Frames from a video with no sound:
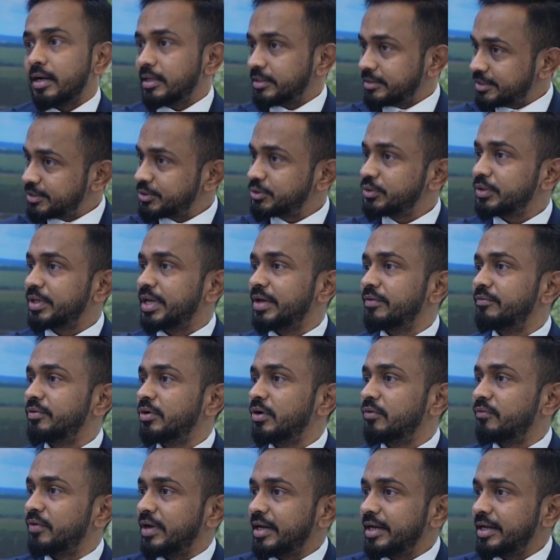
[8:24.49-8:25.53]
Just to give you a
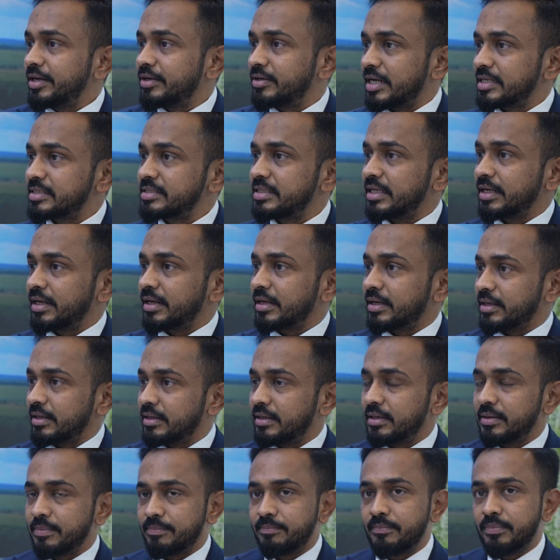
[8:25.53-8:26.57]
very interesting,
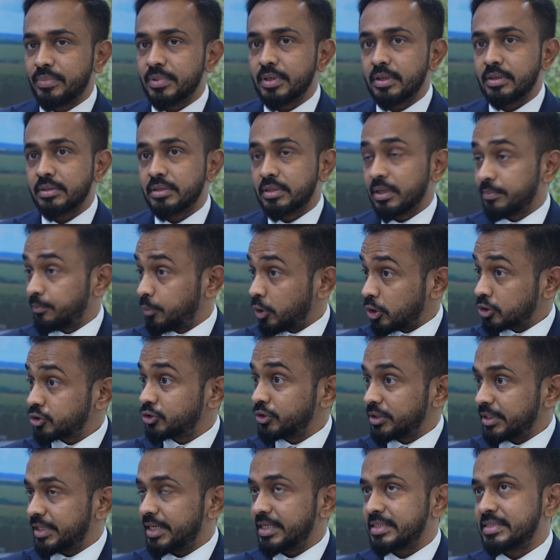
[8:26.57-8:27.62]
the
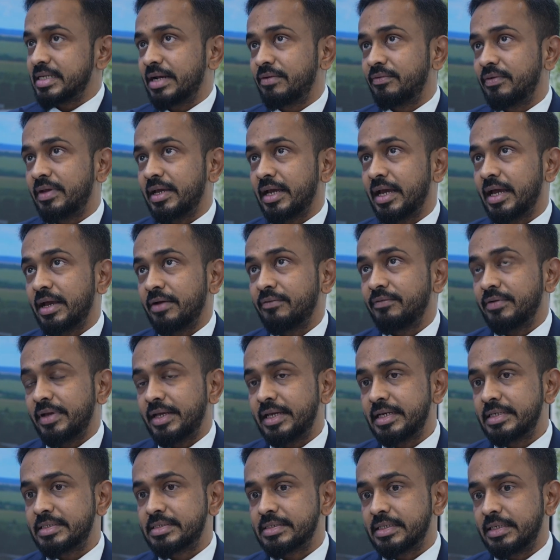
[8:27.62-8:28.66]
opportunities that we have
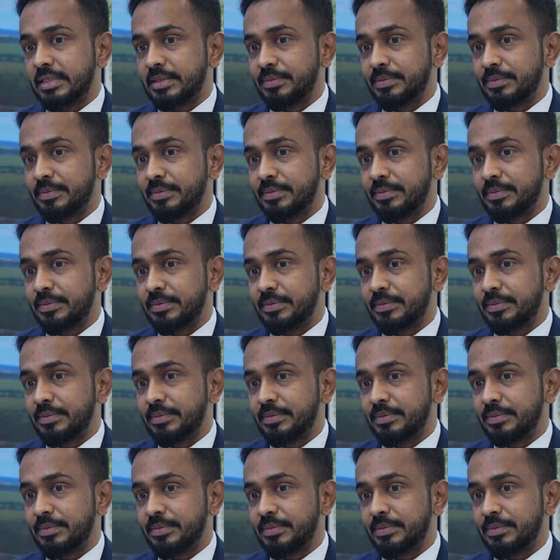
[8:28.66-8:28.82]
is,